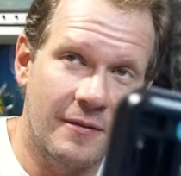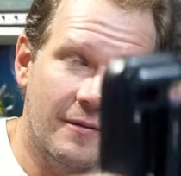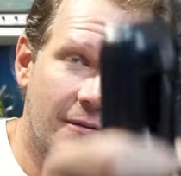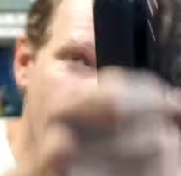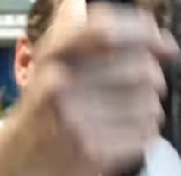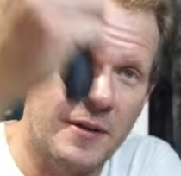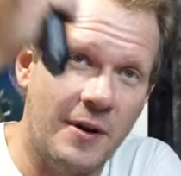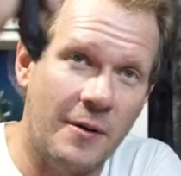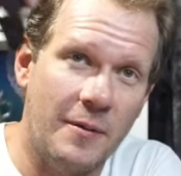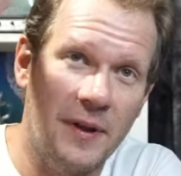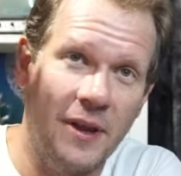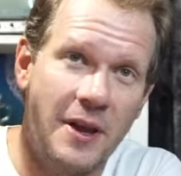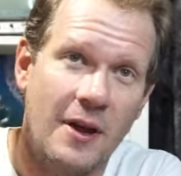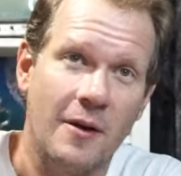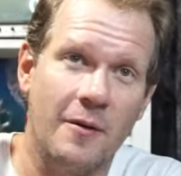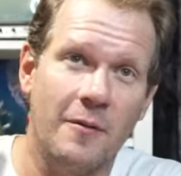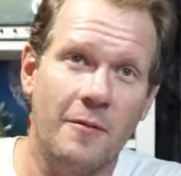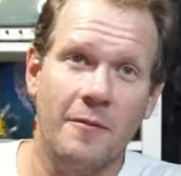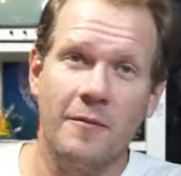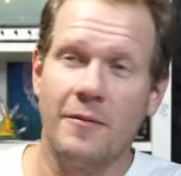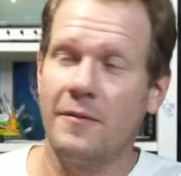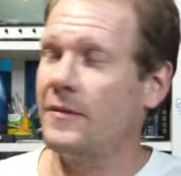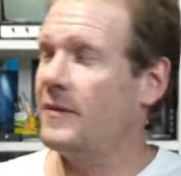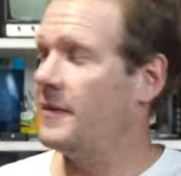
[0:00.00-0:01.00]
There we go.
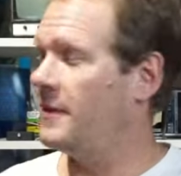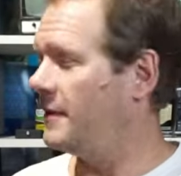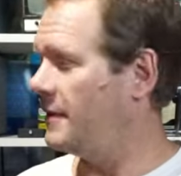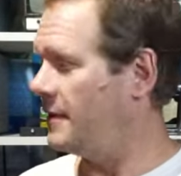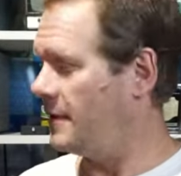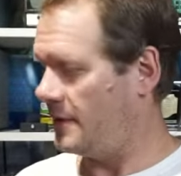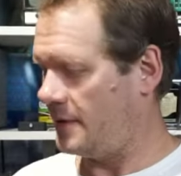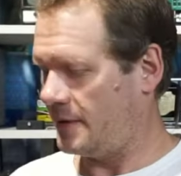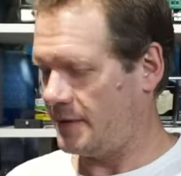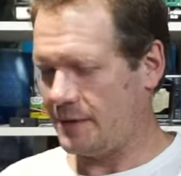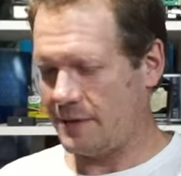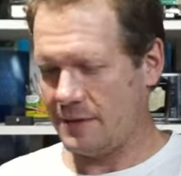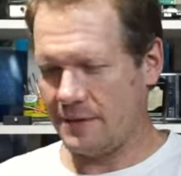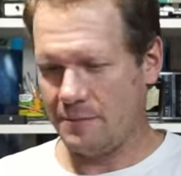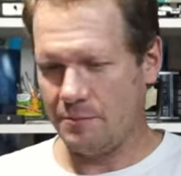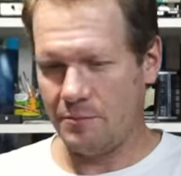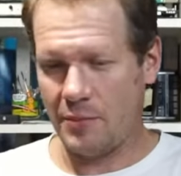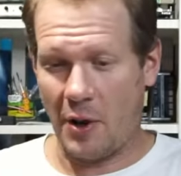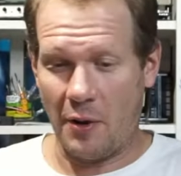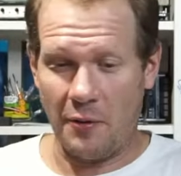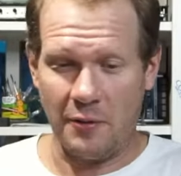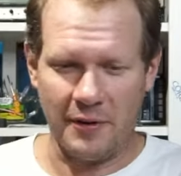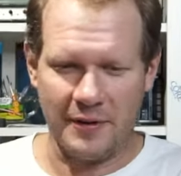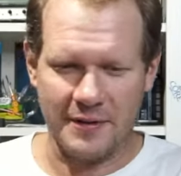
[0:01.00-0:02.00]

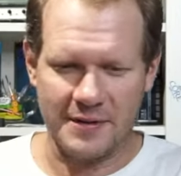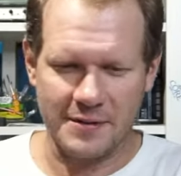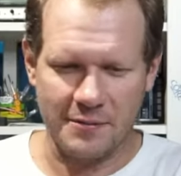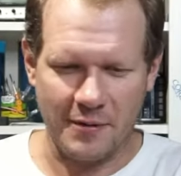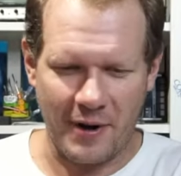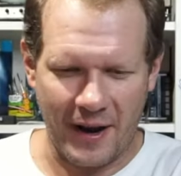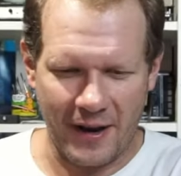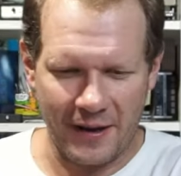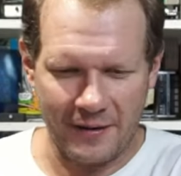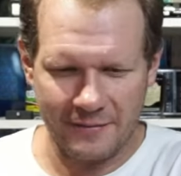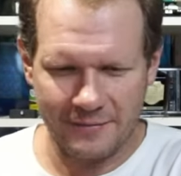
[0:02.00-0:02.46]
Bonus, right?